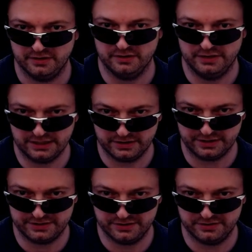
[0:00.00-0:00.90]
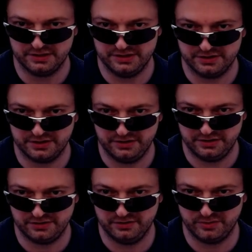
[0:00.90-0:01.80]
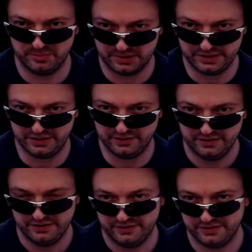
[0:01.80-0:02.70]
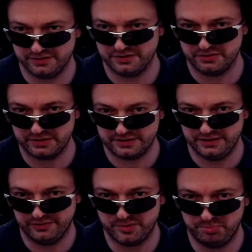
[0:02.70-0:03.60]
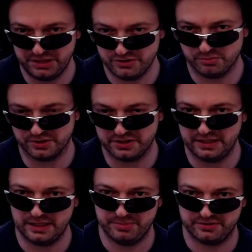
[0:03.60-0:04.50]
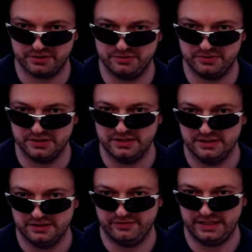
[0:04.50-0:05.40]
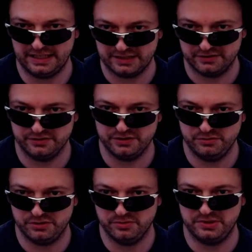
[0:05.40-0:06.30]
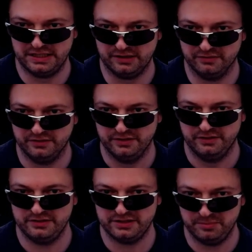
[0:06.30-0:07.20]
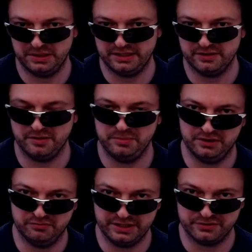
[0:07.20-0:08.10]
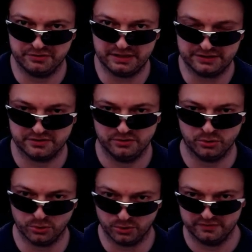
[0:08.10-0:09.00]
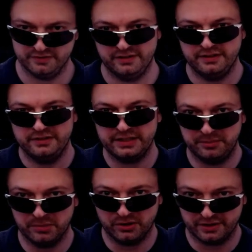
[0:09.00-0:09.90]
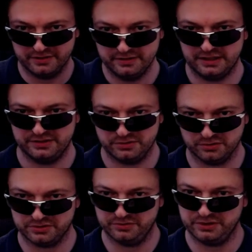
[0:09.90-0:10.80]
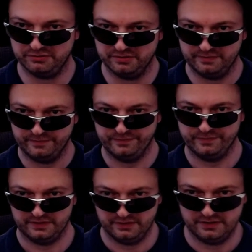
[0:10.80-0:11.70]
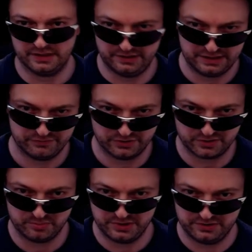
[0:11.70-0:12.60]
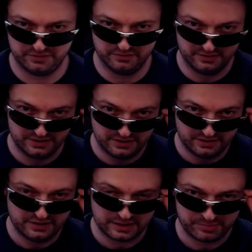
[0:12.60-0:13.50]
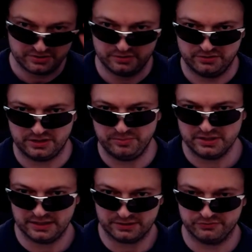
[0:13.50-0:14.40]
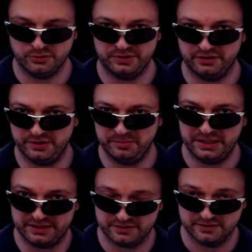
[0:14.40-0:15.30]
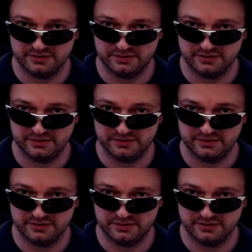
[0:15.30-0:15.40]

Little Gaitus is a condition of the mind that is contracted after binge-watching episodes of the excellent YouTube channel, The 10 Minute Amiga Retrocast, or 10 Marc, as it's also known. And yet, for some reason, the episodes seem to last 43 minutes.